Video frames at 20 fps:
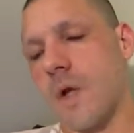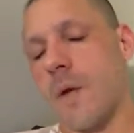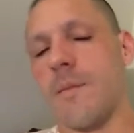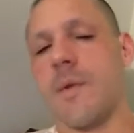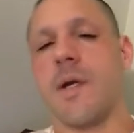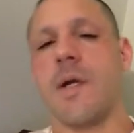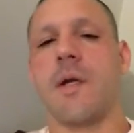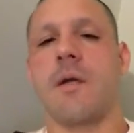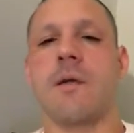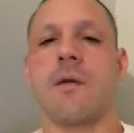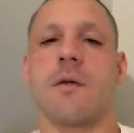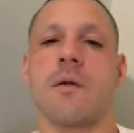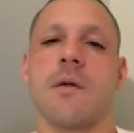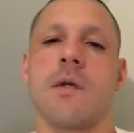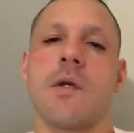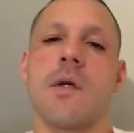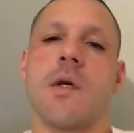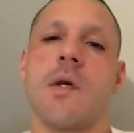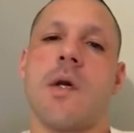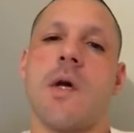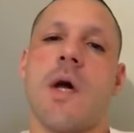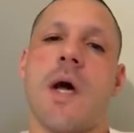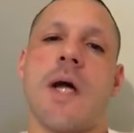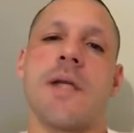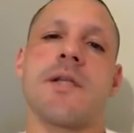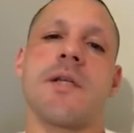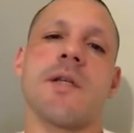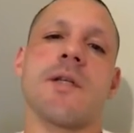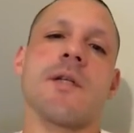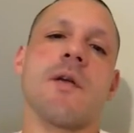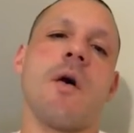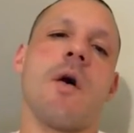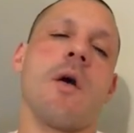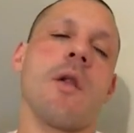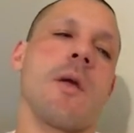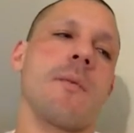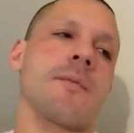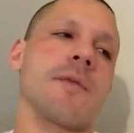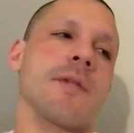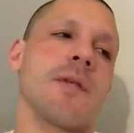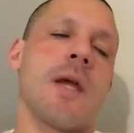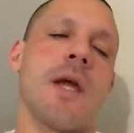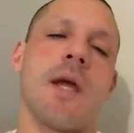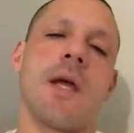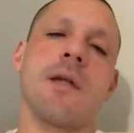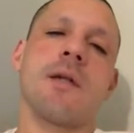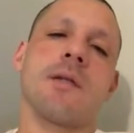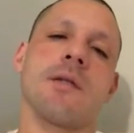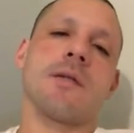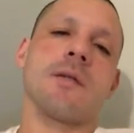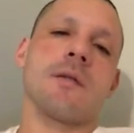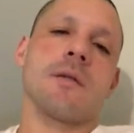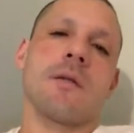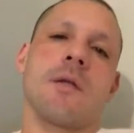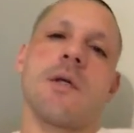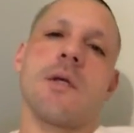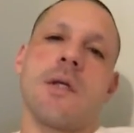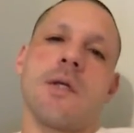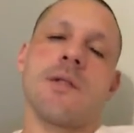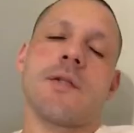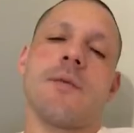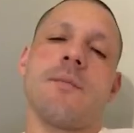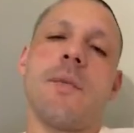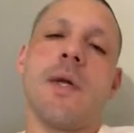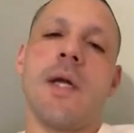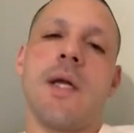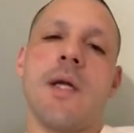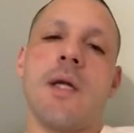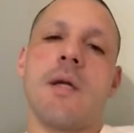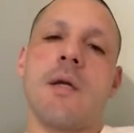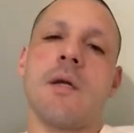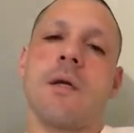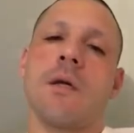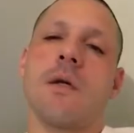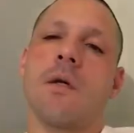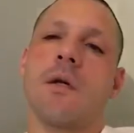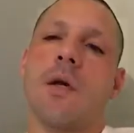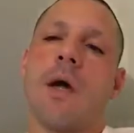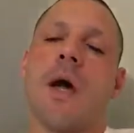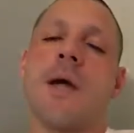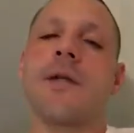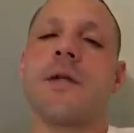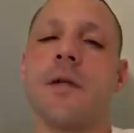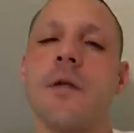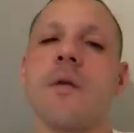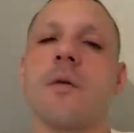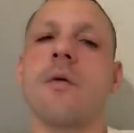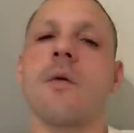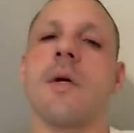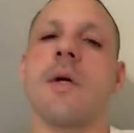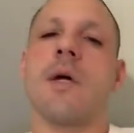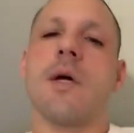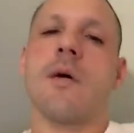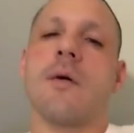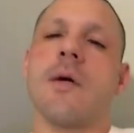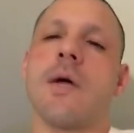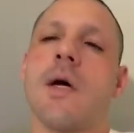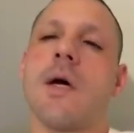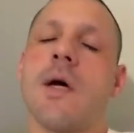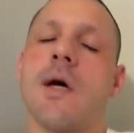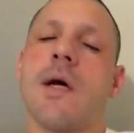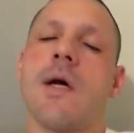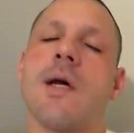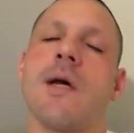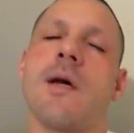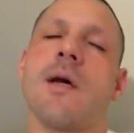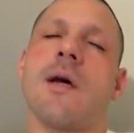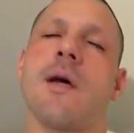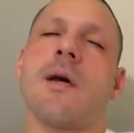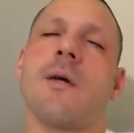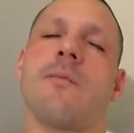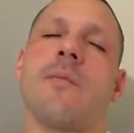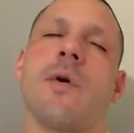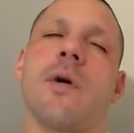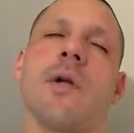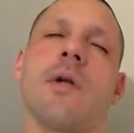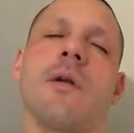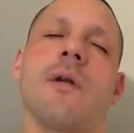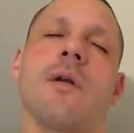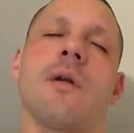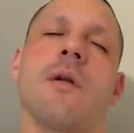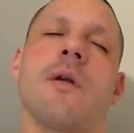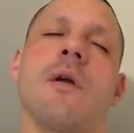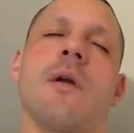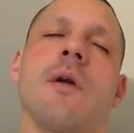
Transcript: I mean, all I'm saying is, to me, I do, but